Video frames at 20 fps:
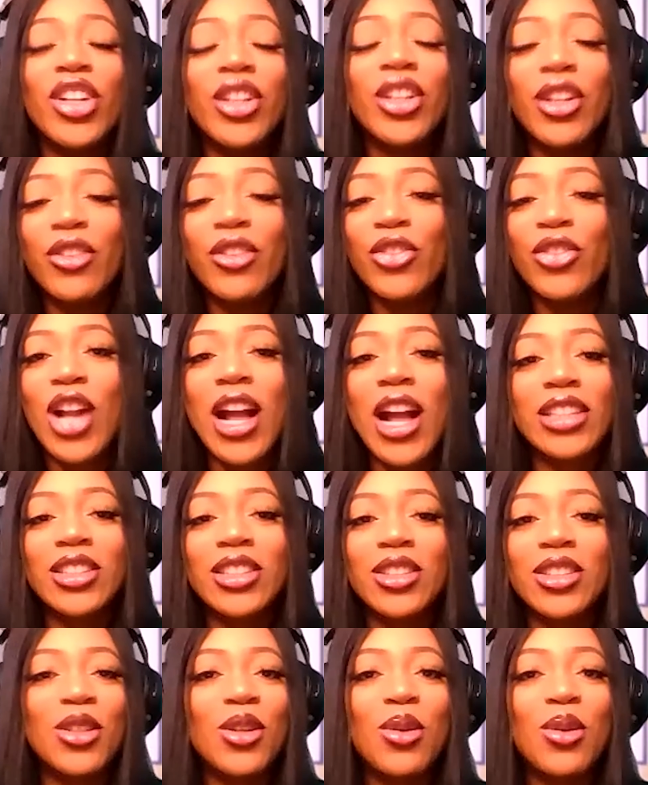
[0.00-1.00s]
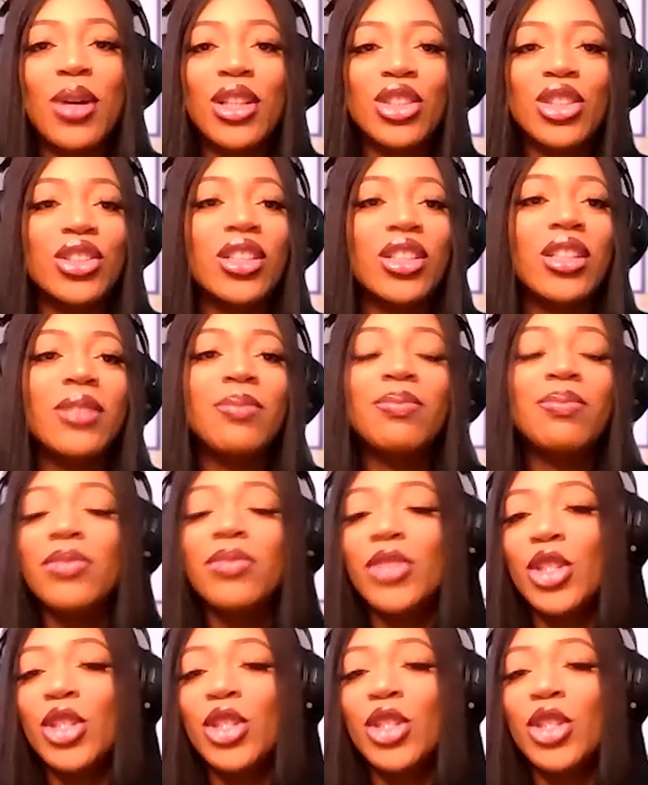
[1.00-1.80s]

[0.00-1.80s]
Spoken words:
fun of for asking a question.